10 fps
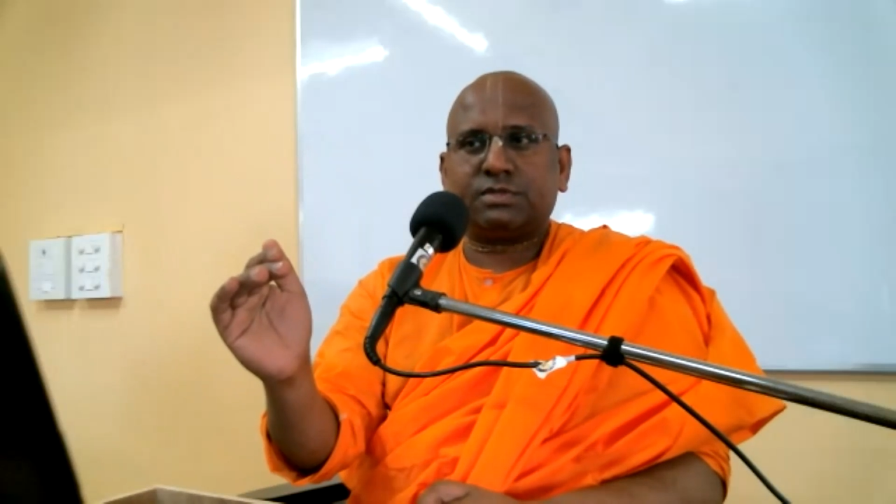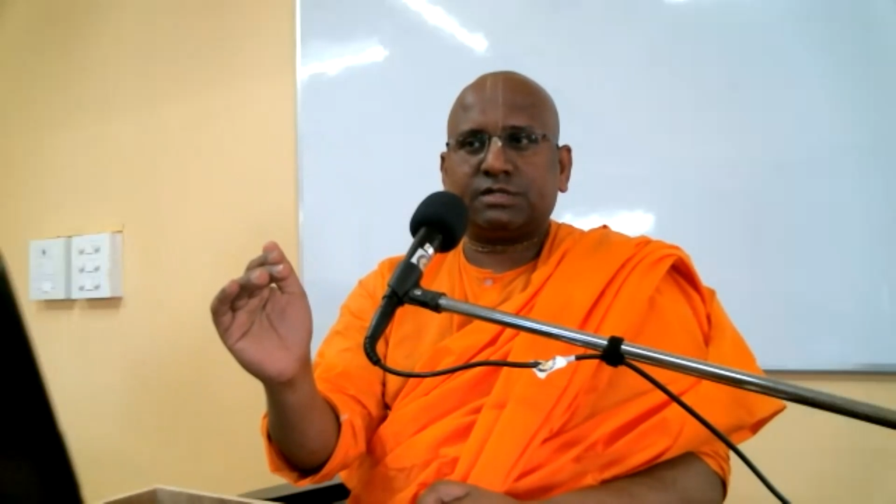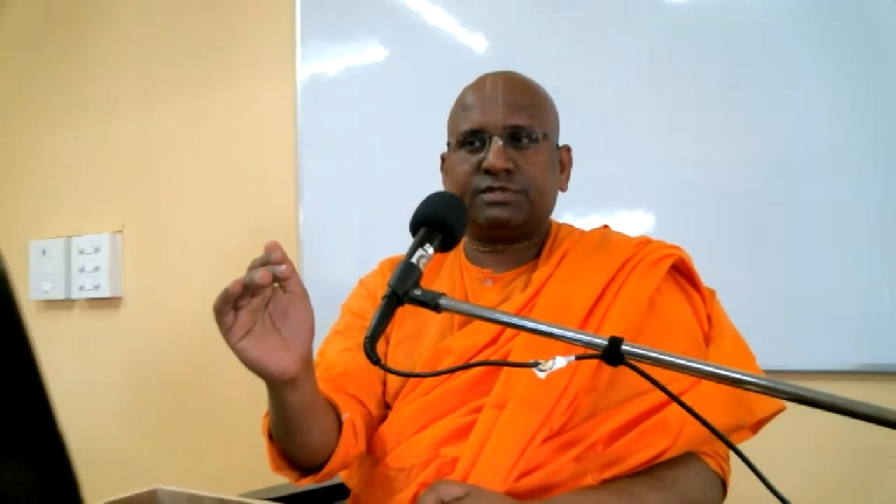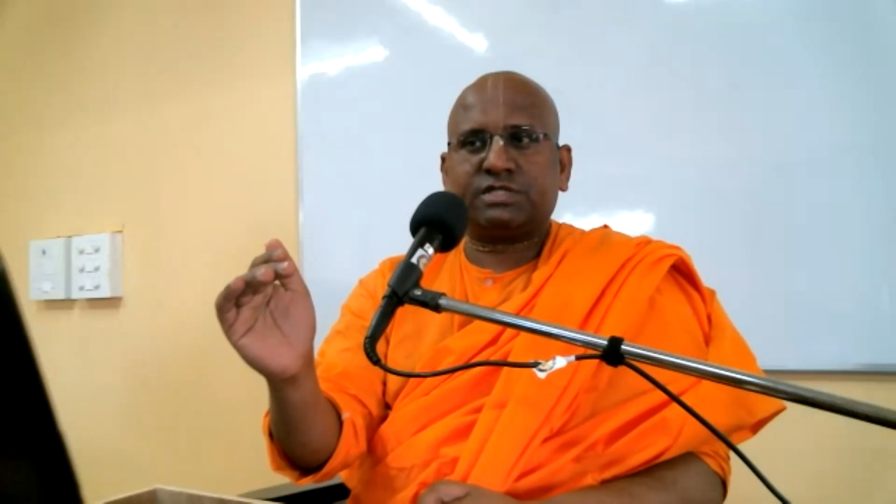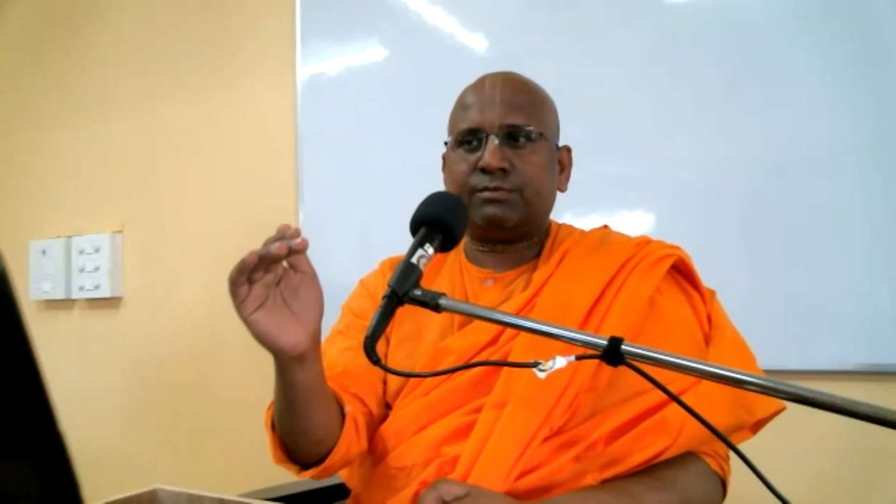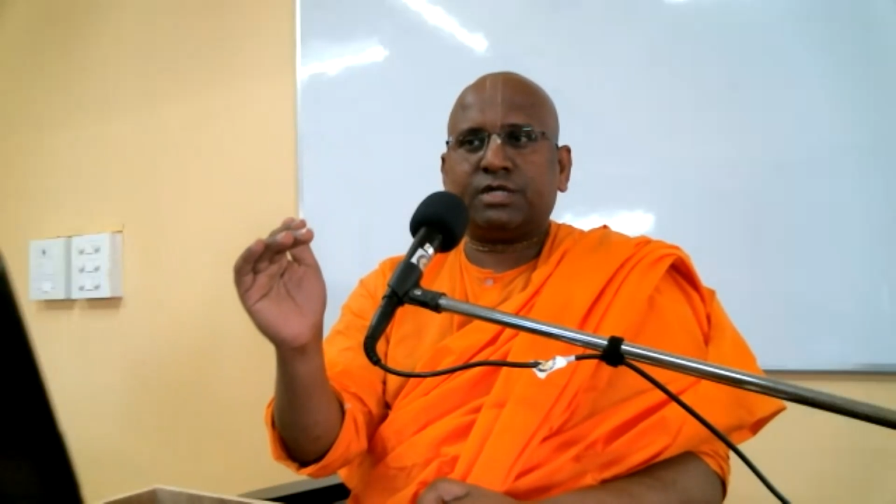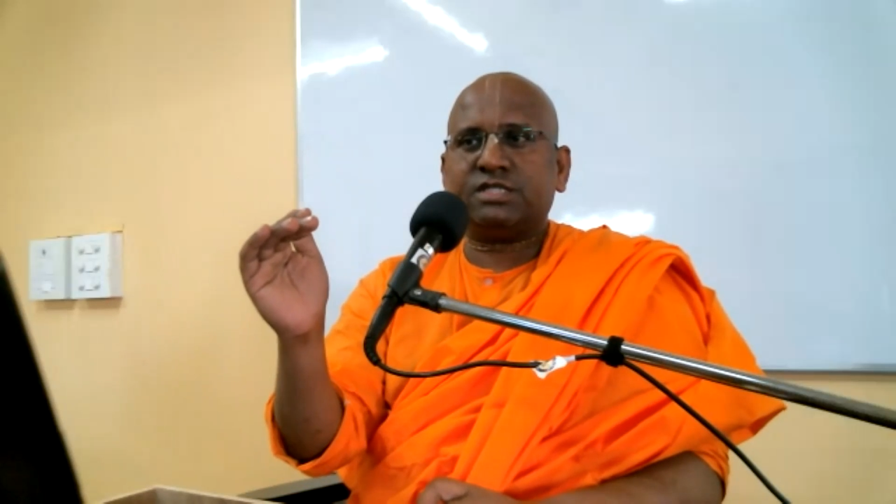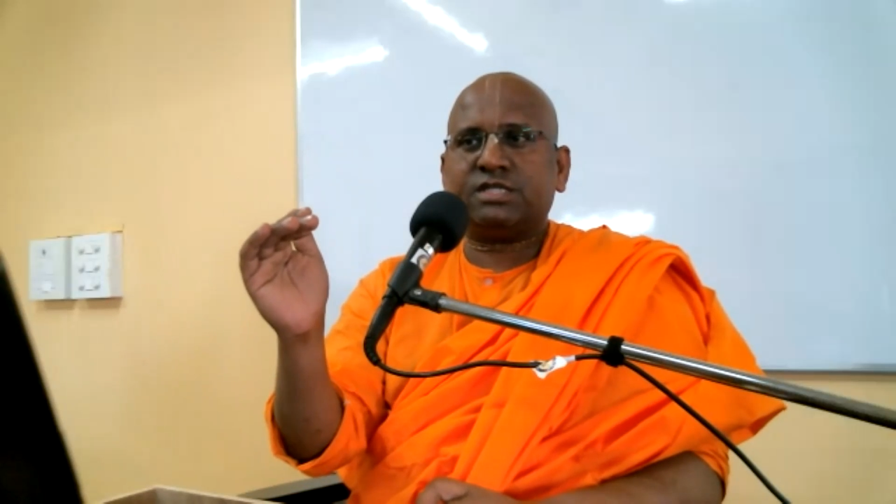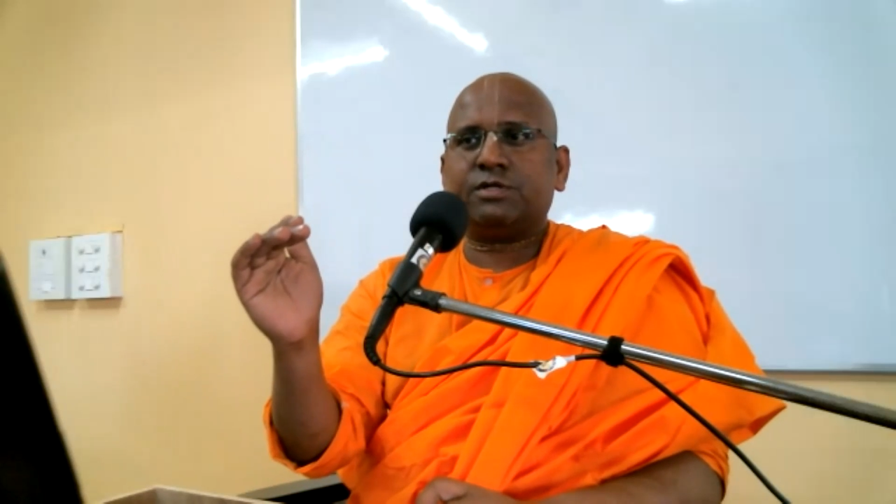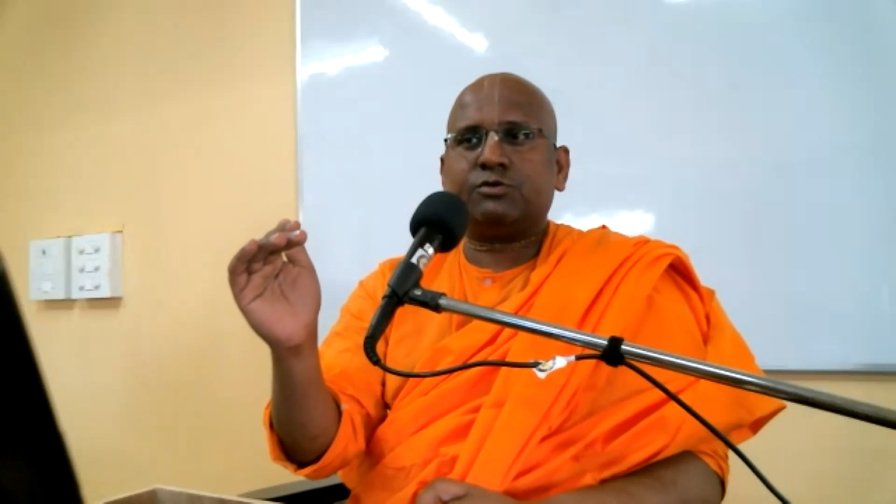if somebody
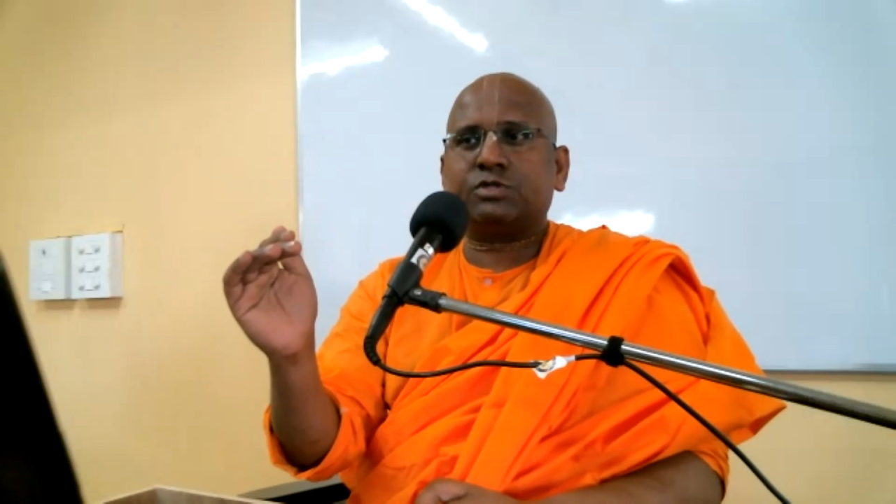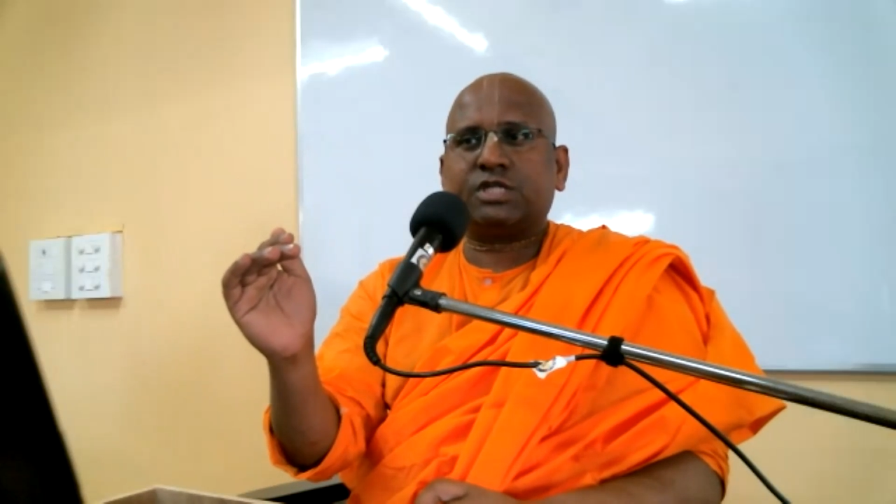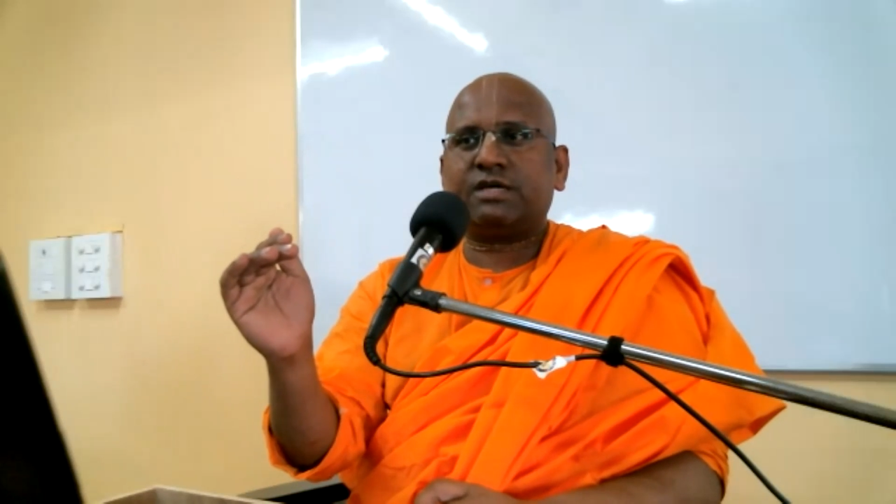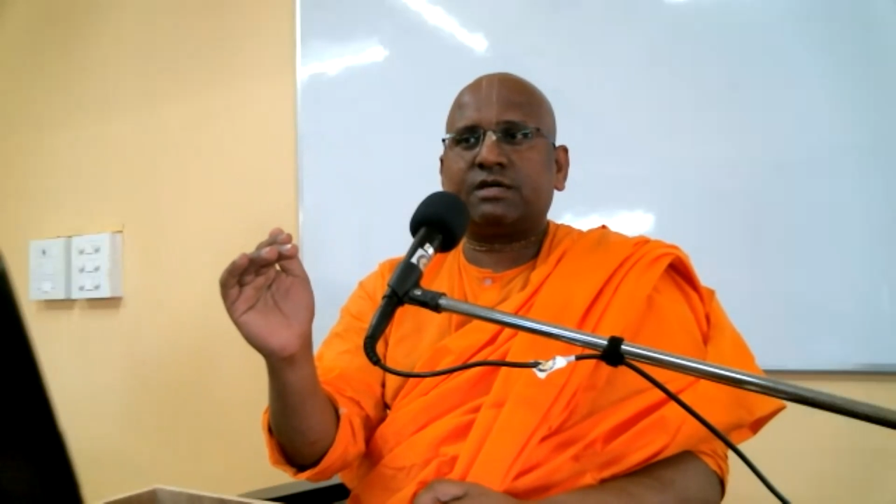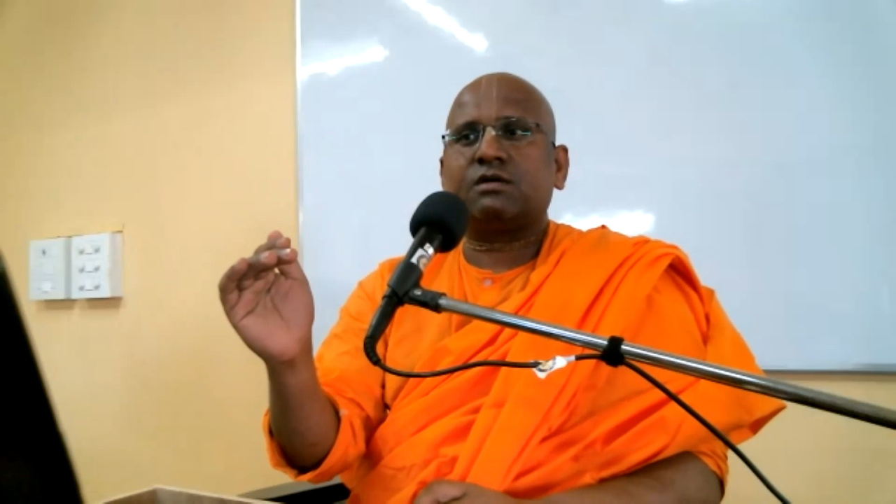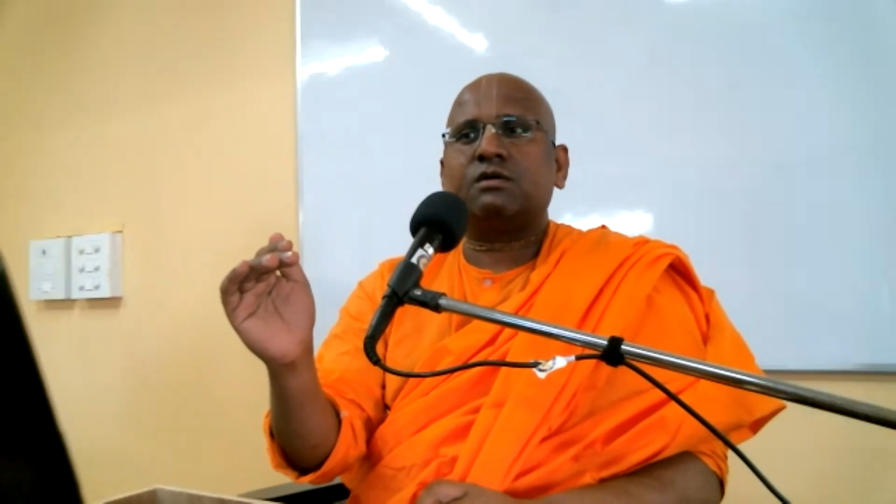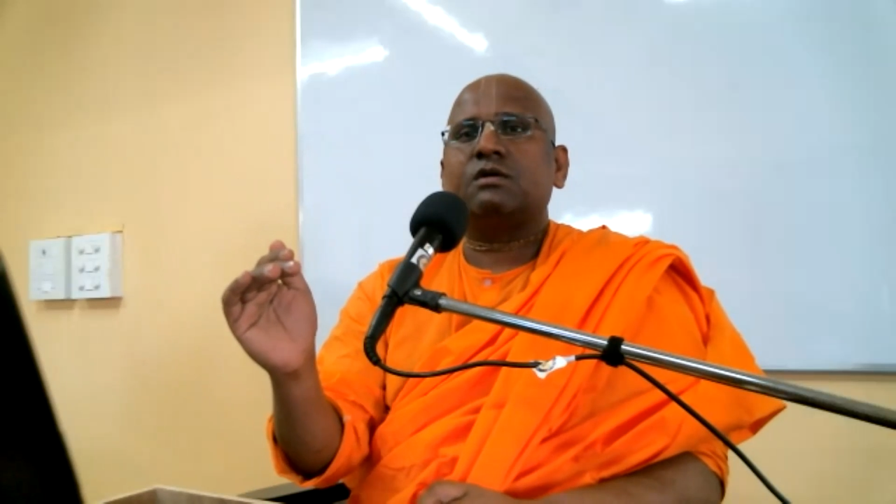is able to take,